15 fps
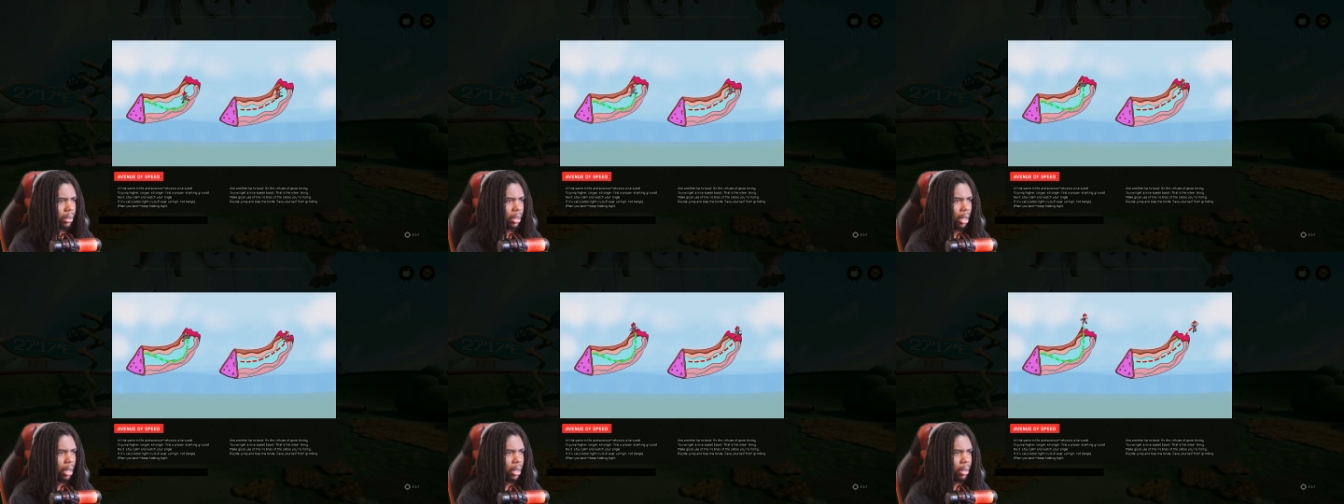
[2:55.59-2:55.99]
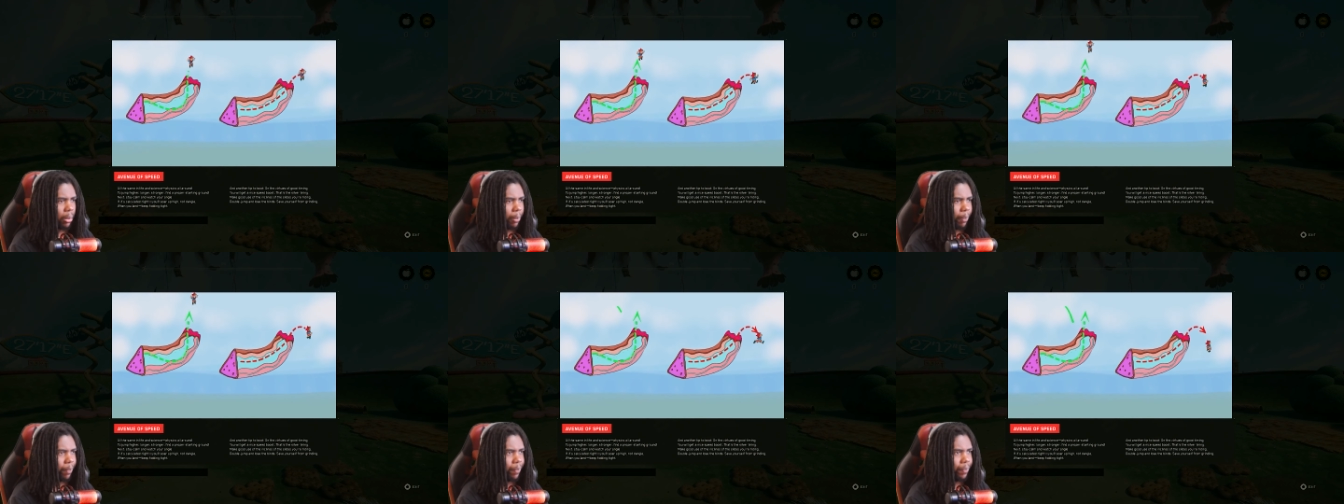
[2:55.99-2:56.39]

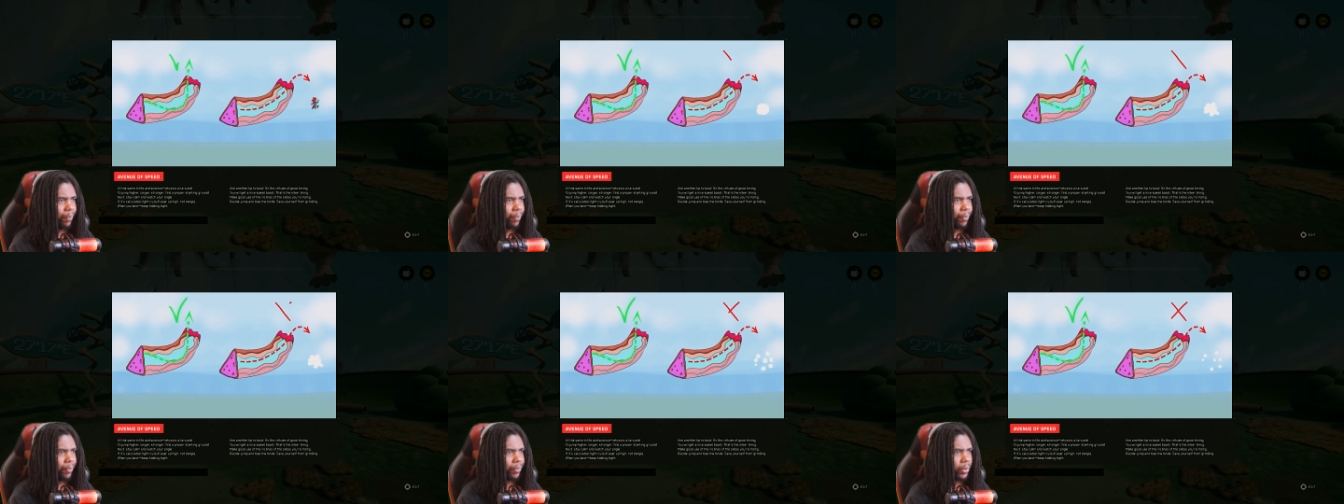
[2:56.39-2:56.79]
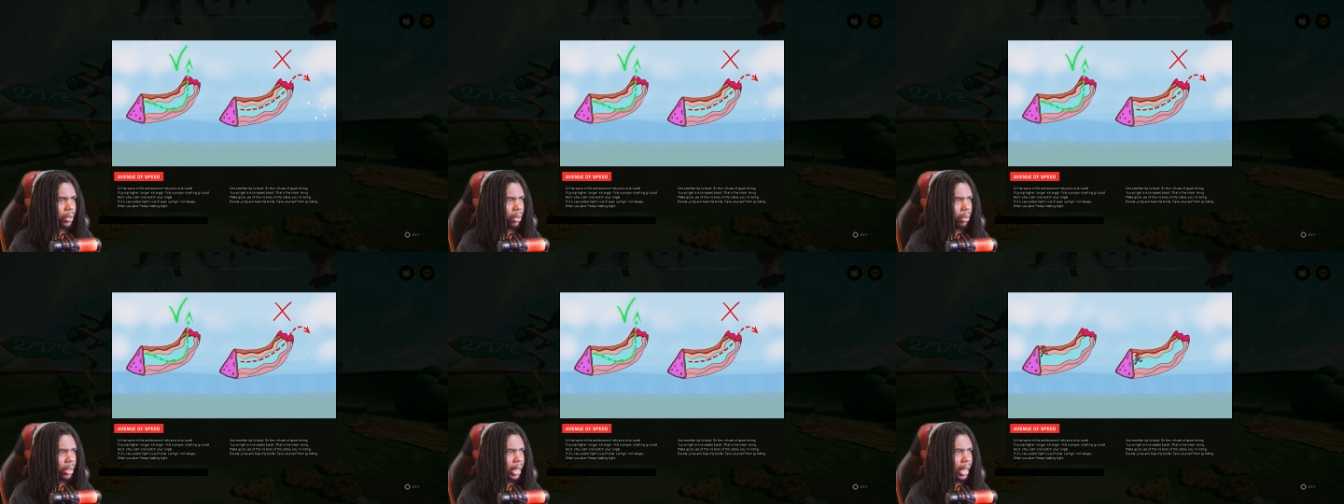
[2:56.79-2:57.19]
Um,
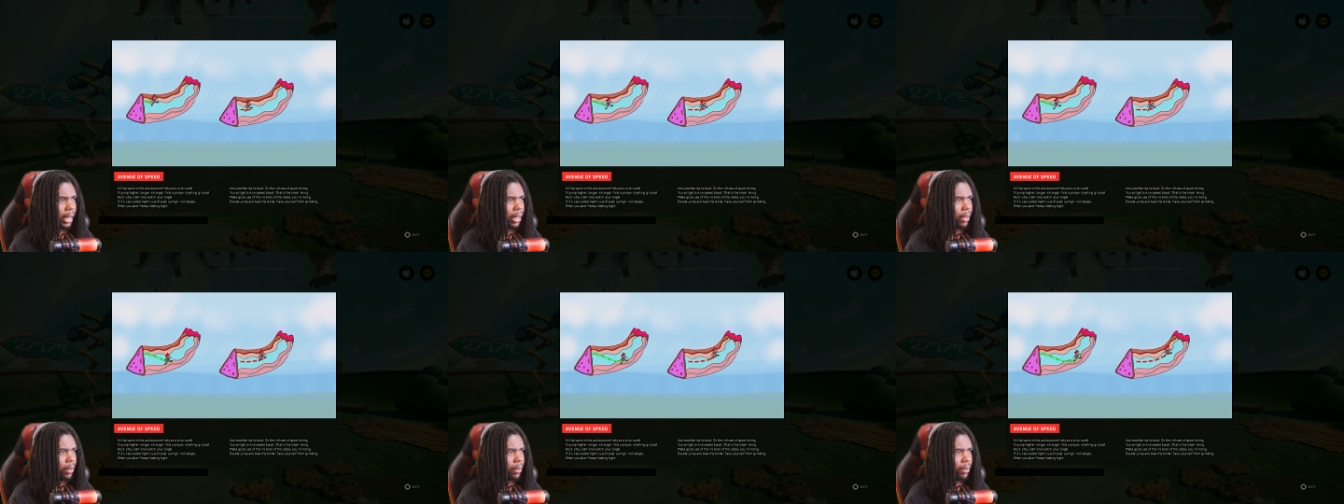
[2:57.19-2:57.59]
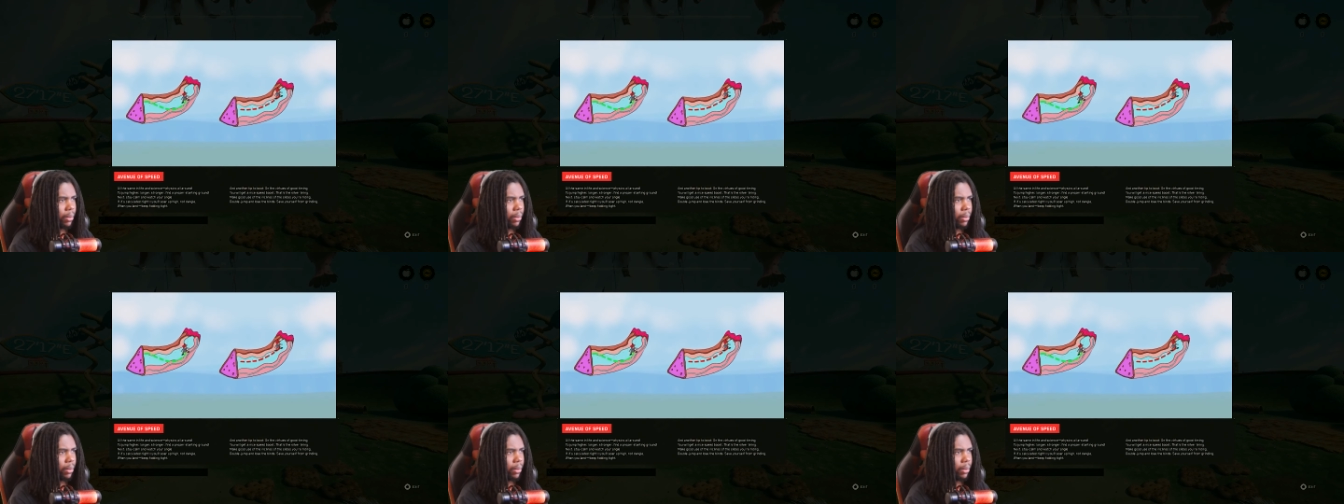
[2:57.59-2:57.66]
okay.